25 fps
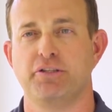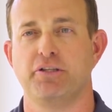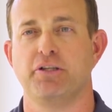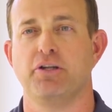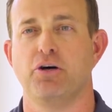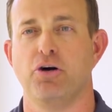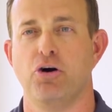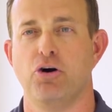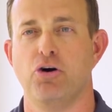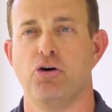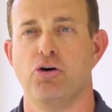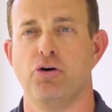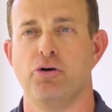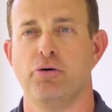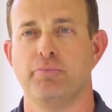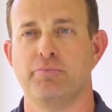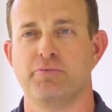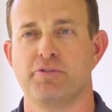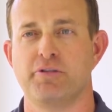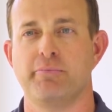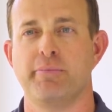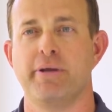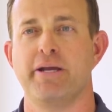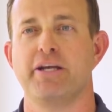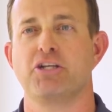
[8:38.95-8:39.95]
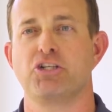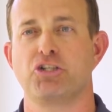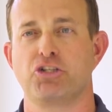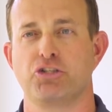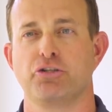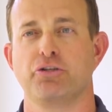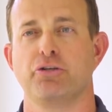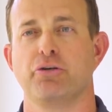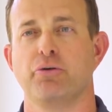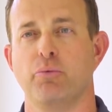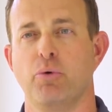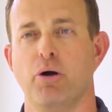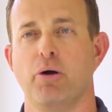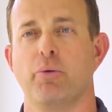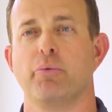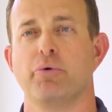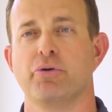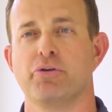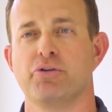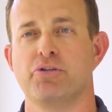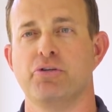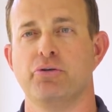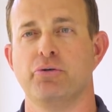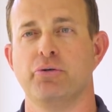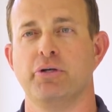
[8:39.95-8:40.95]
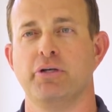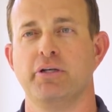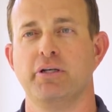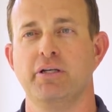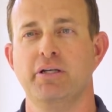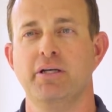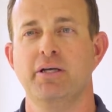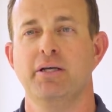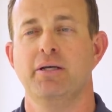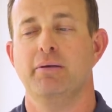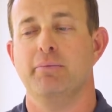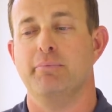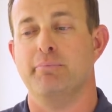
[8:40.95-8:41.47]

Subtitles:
to the home to make sure what we're doing